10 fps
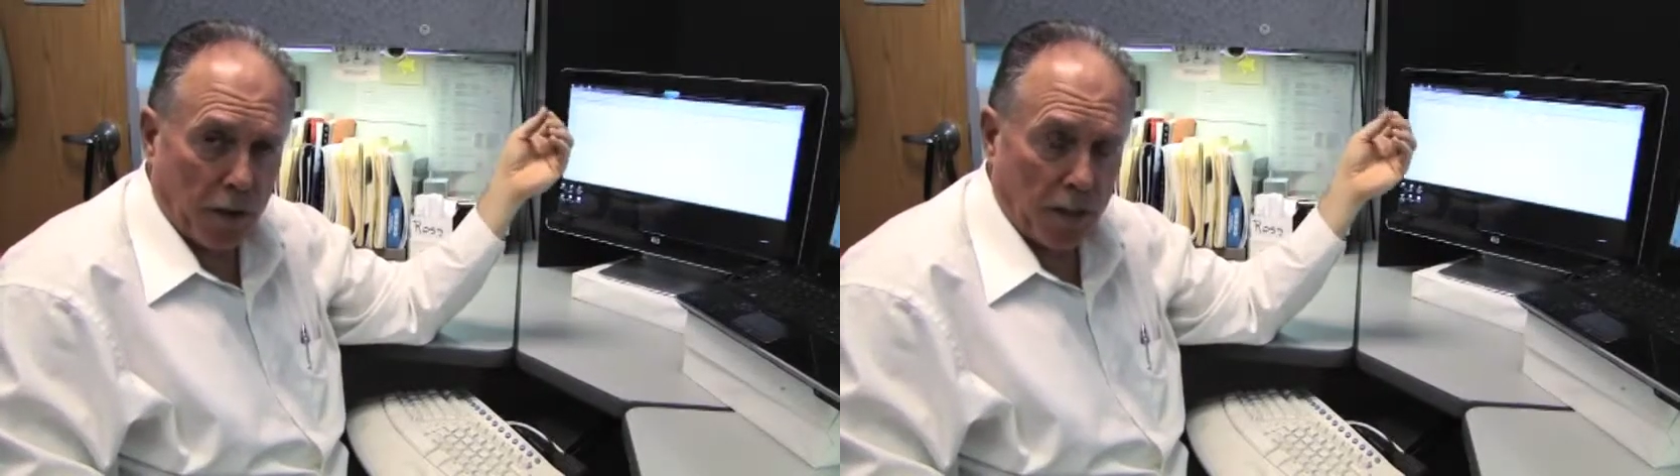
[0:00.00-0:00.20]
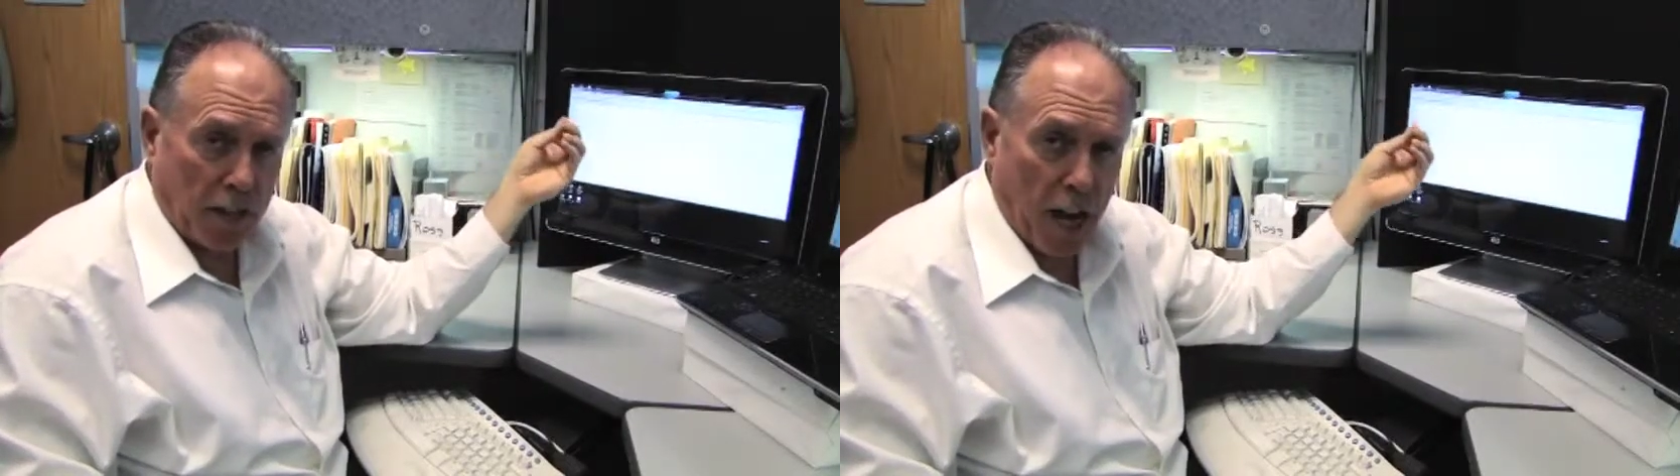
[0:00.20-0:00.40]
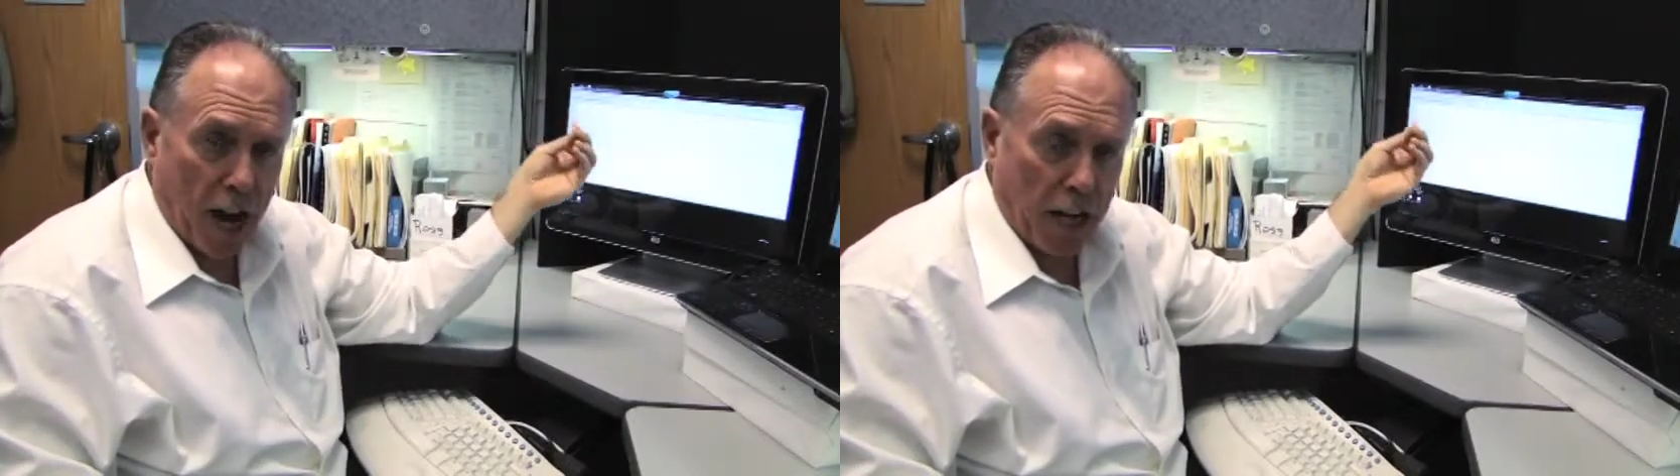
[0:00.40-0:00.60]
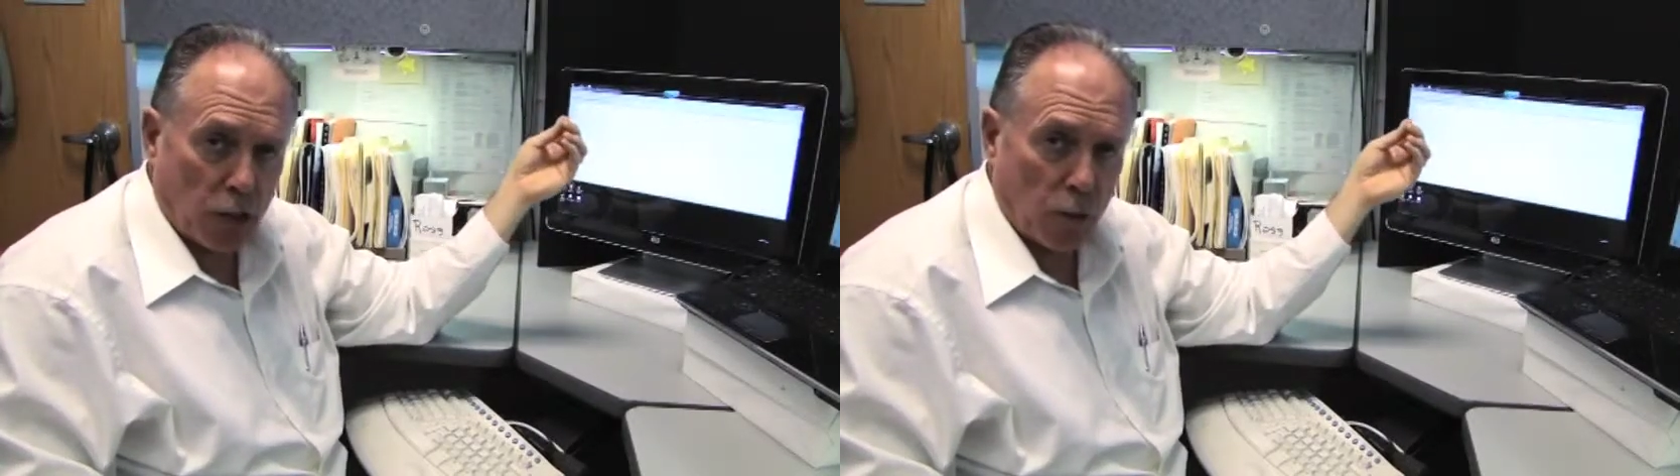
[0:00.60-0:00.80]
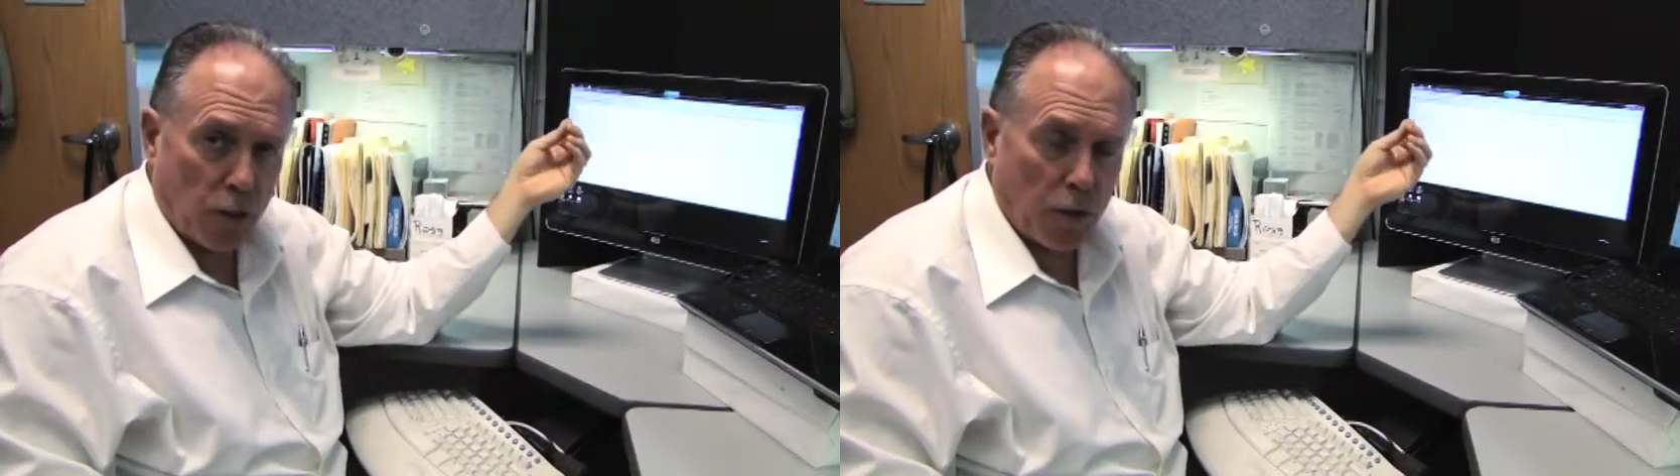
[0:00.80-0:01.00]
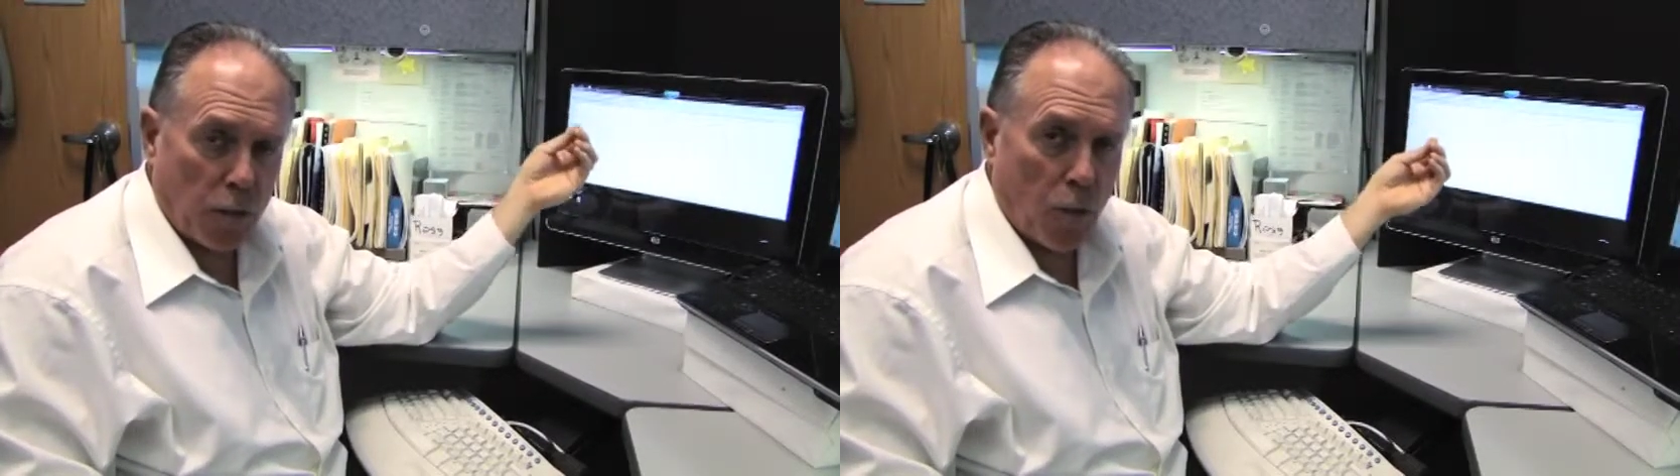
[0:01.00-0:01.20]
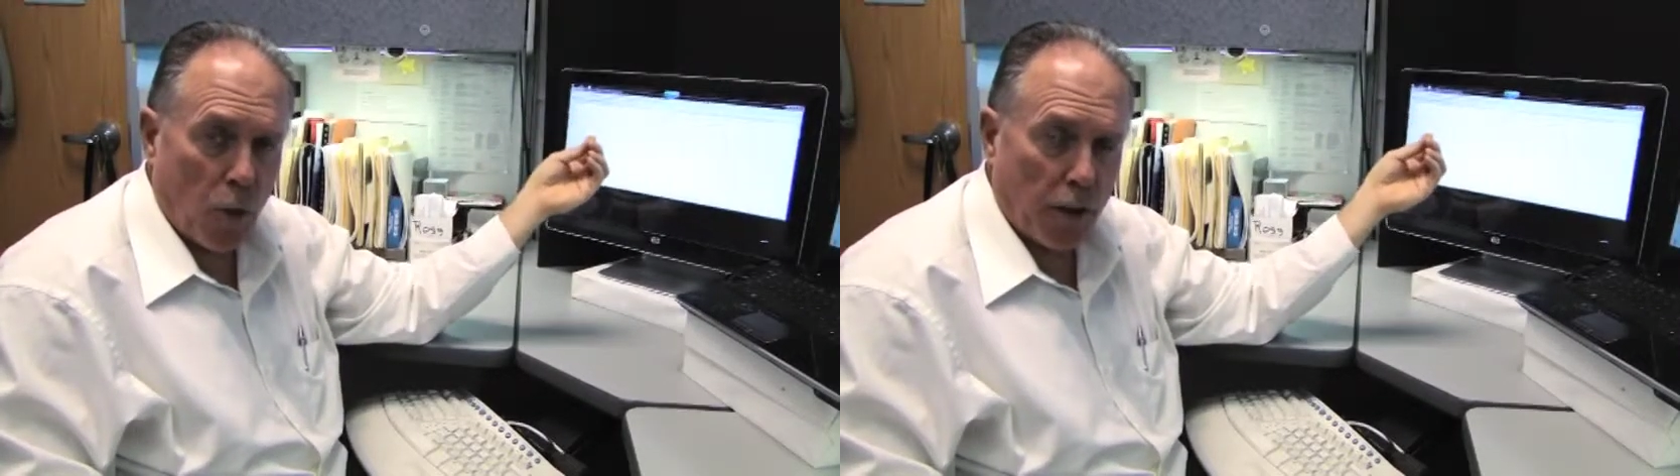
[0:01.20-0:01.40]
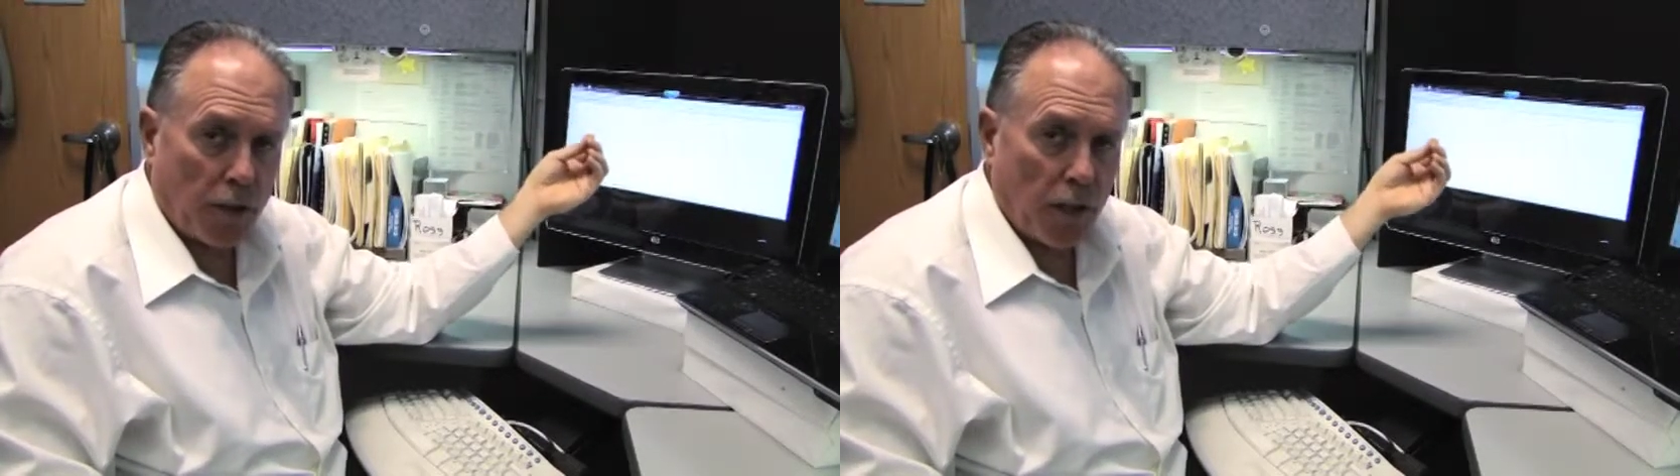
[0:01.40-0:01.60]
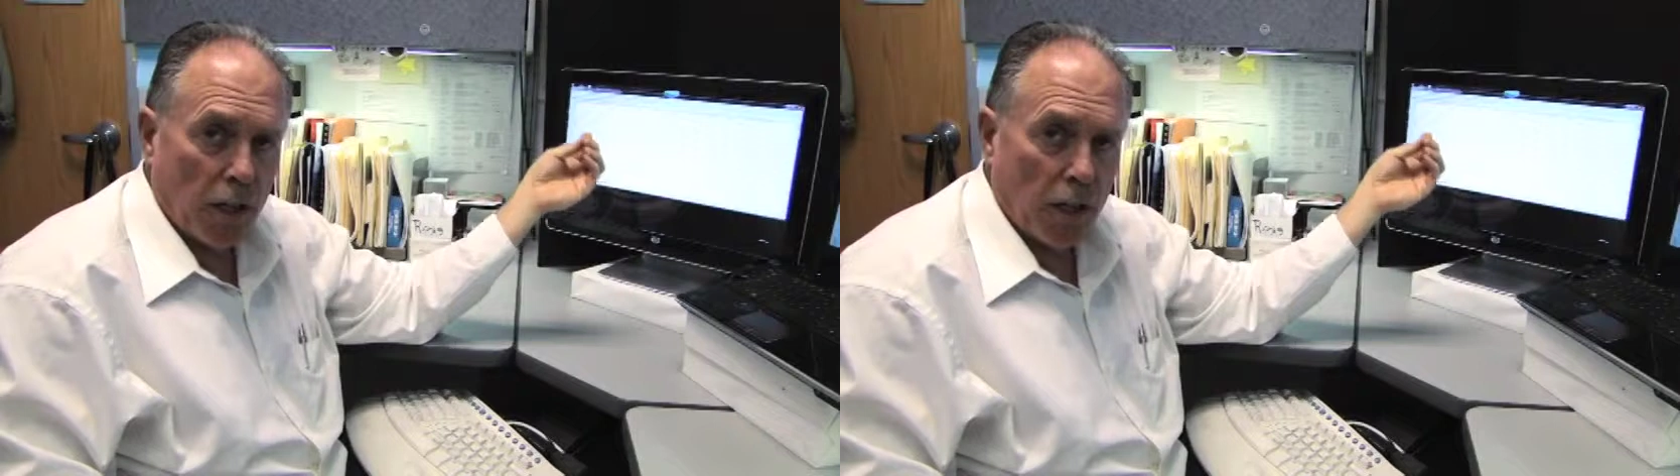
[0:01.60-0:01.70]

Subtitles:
is actually the point